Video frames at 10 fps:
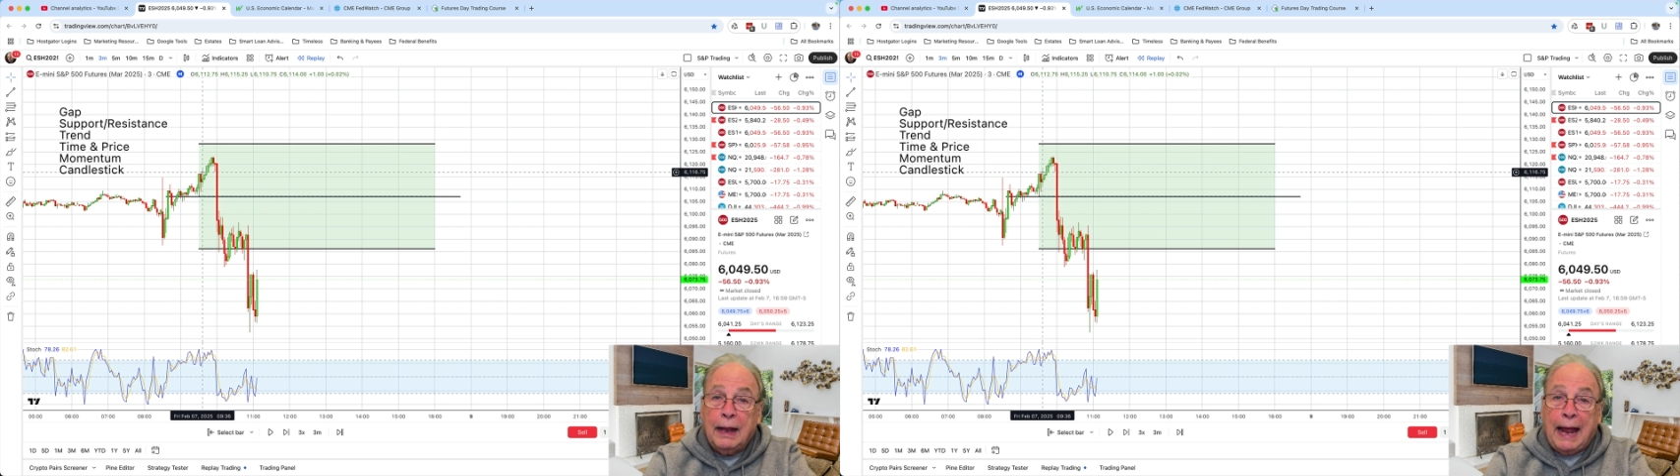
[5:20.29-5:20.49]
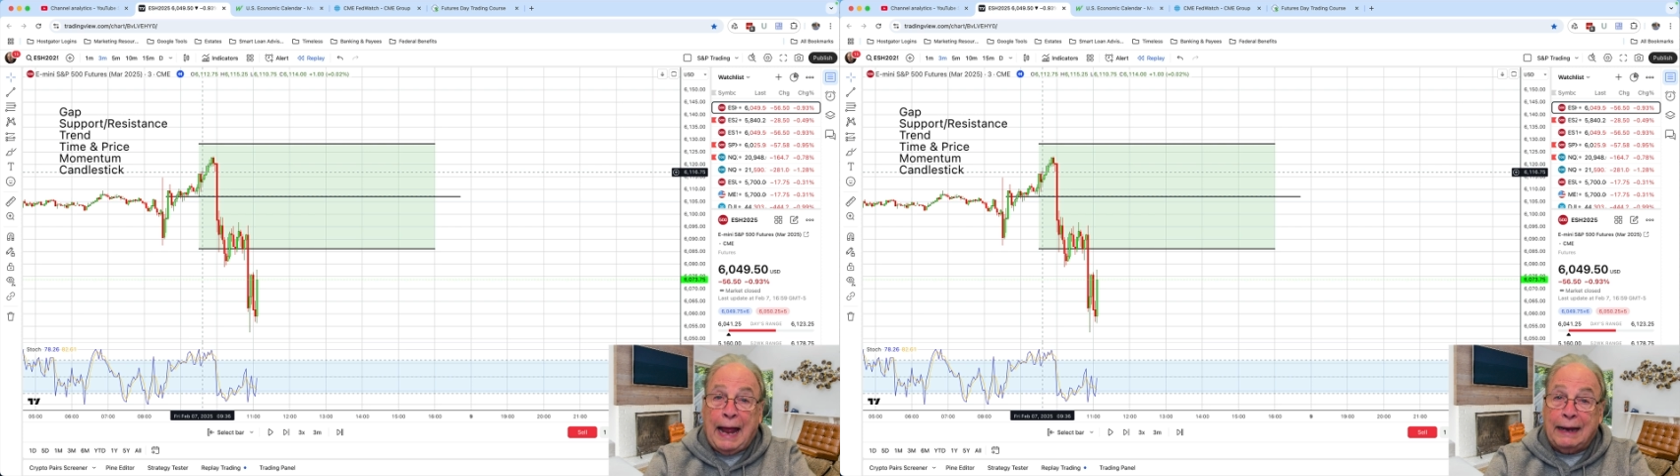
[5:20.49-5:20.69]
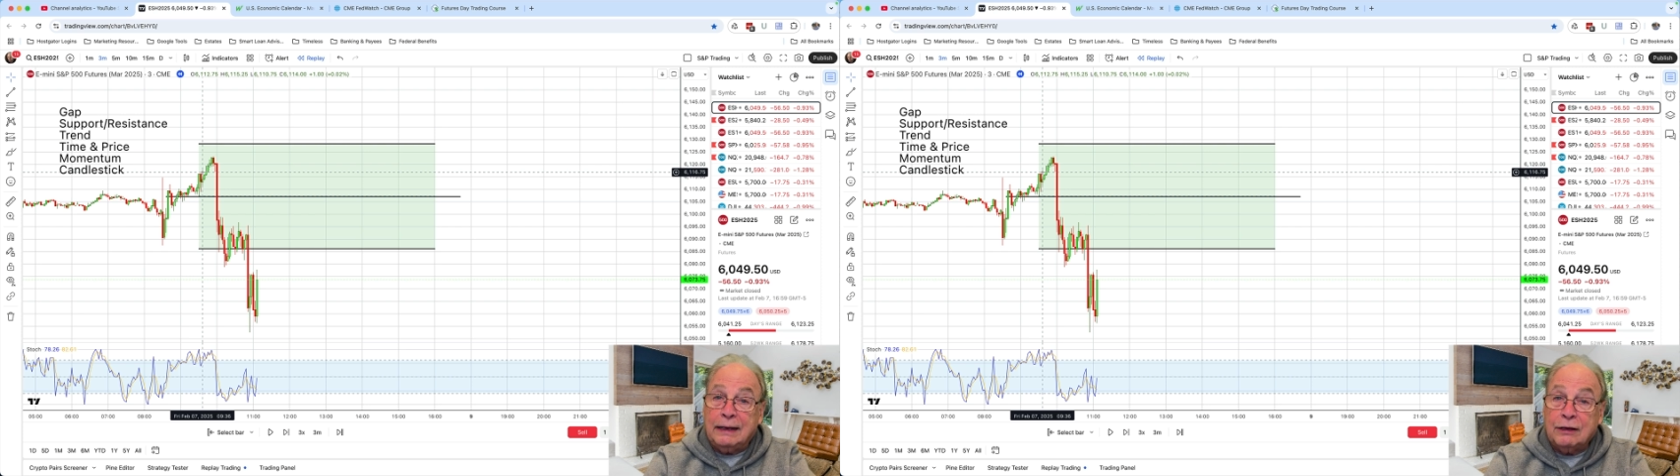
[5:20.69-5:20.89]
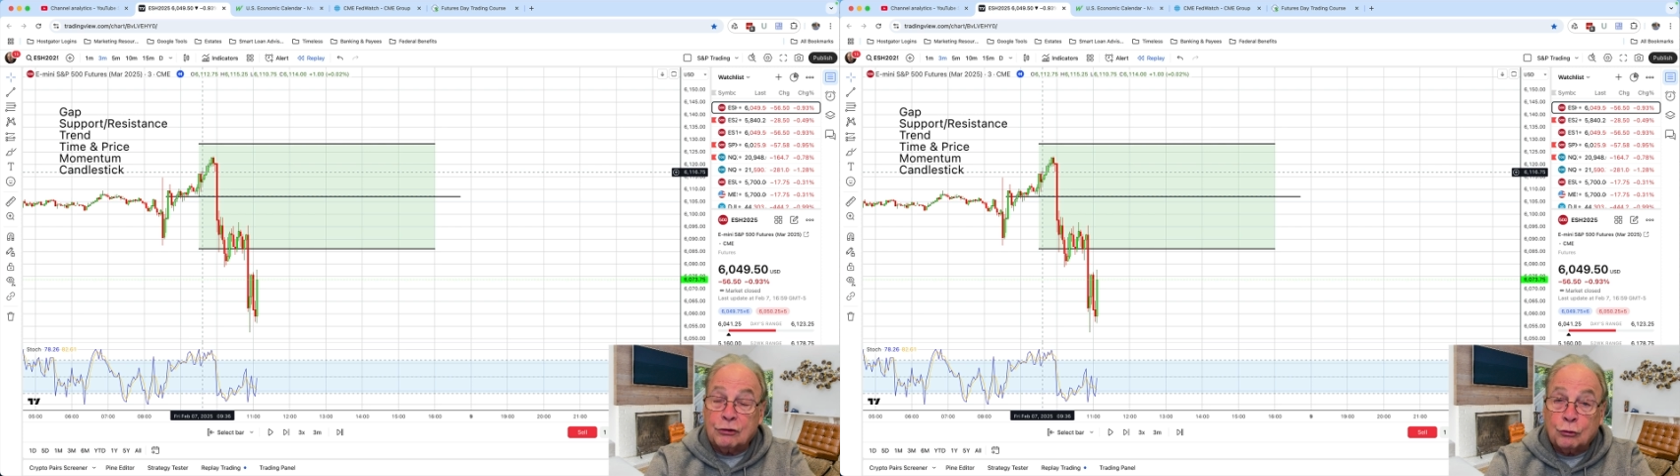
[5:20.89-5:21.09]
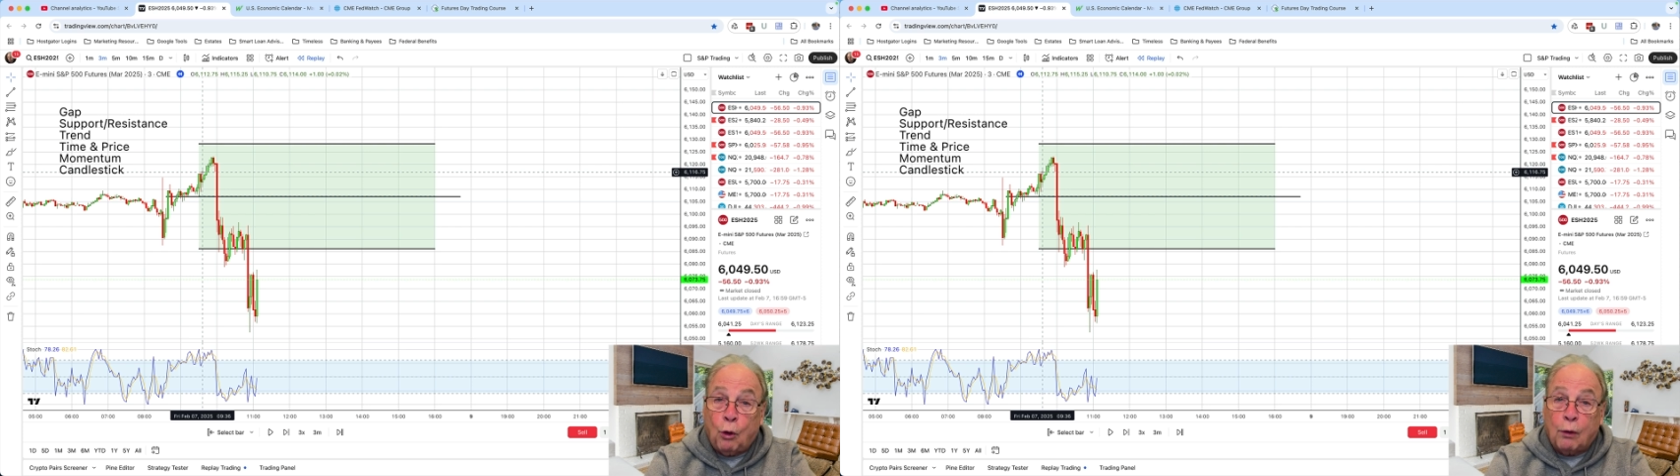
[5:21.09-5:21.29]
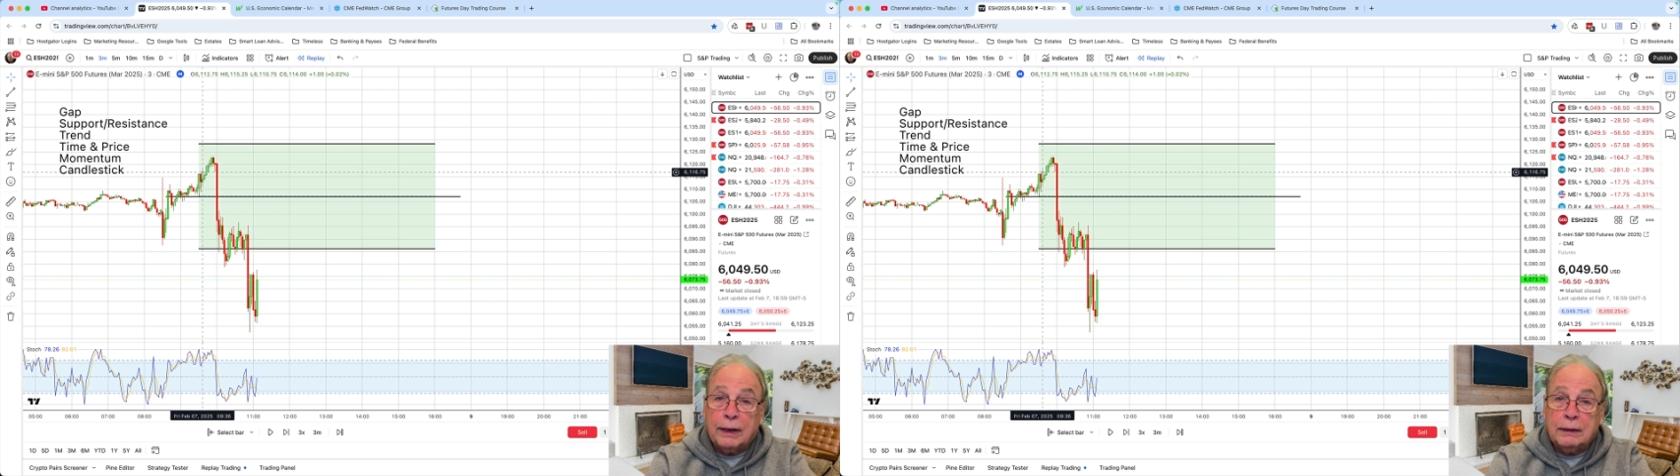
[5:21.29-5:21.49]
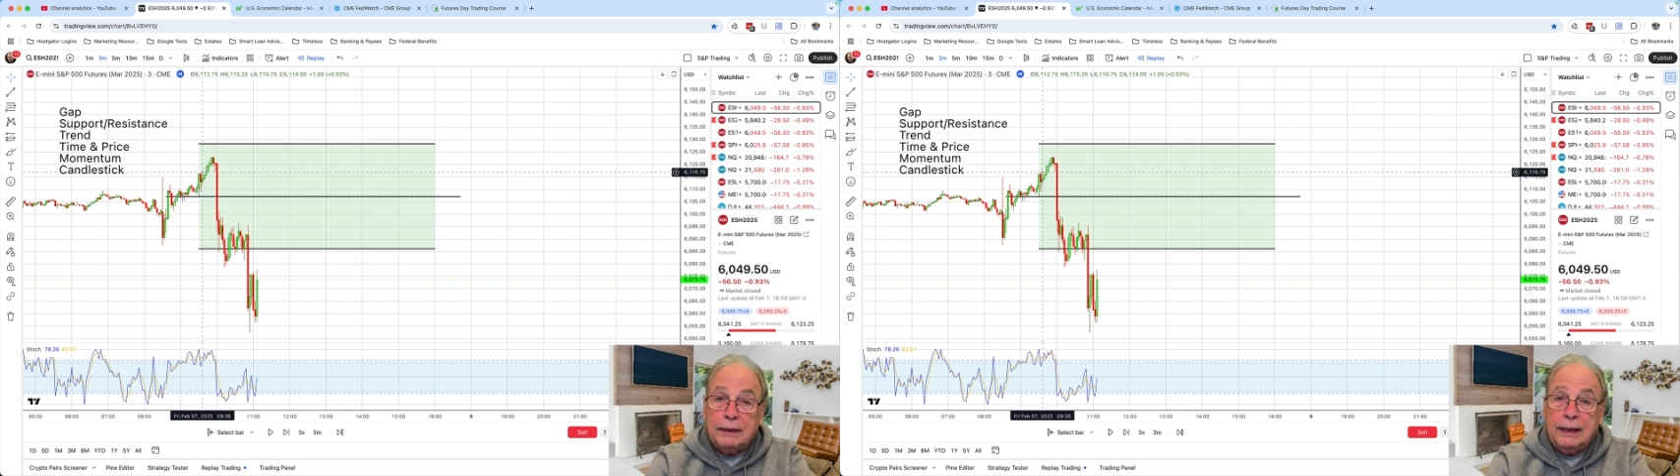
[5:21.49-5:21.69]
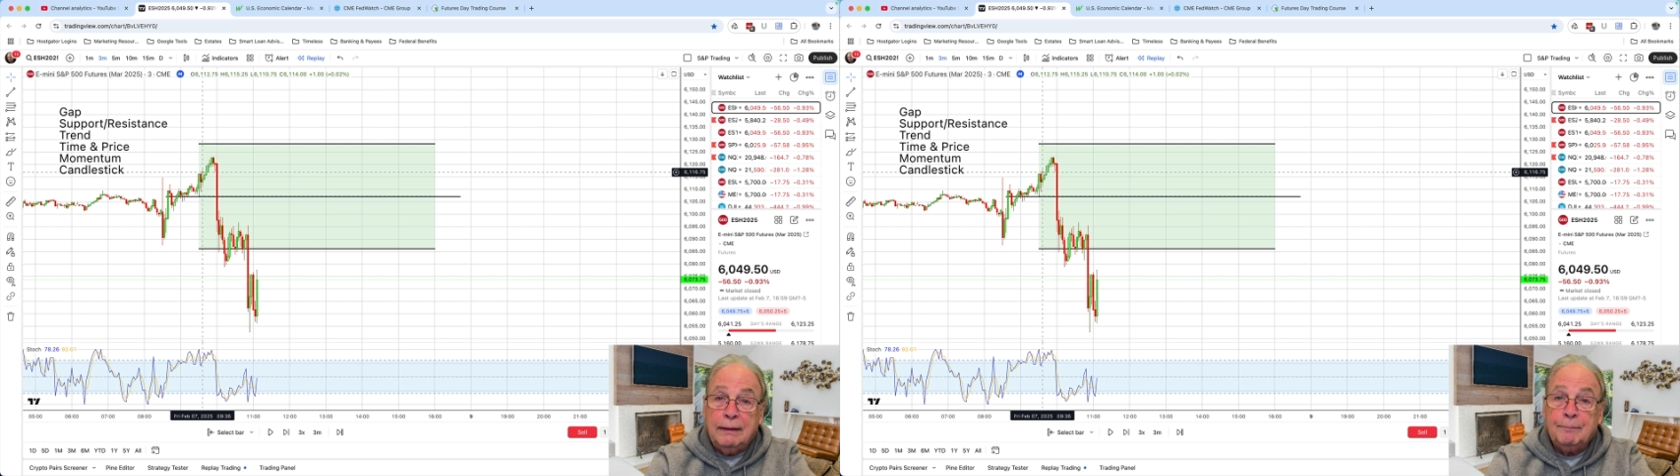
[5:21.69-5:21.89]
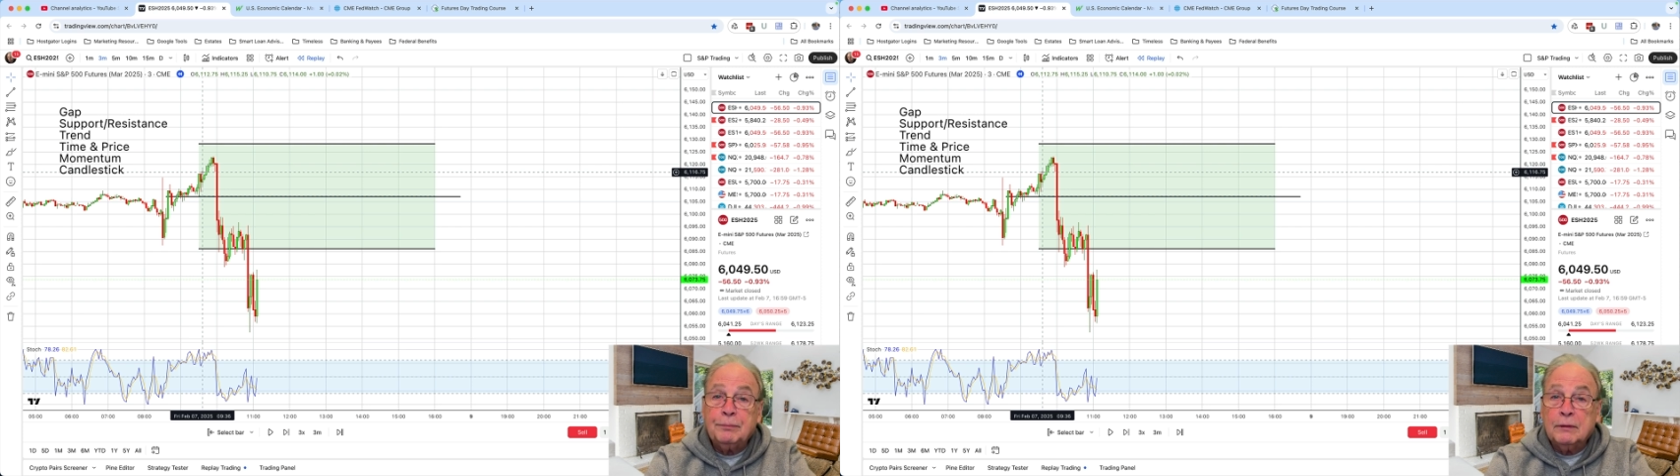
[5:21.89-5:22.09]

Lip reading: and historically